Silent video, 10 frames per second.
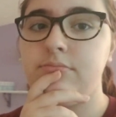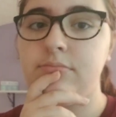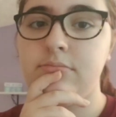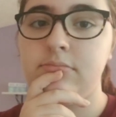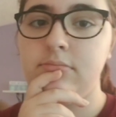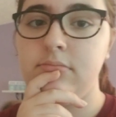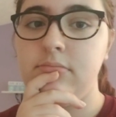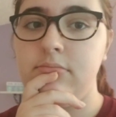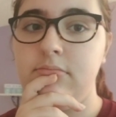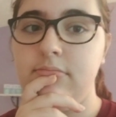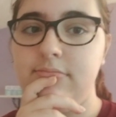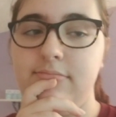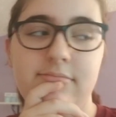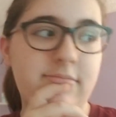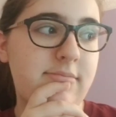for the
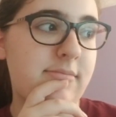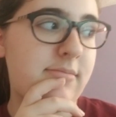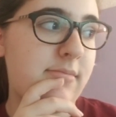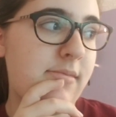one thing?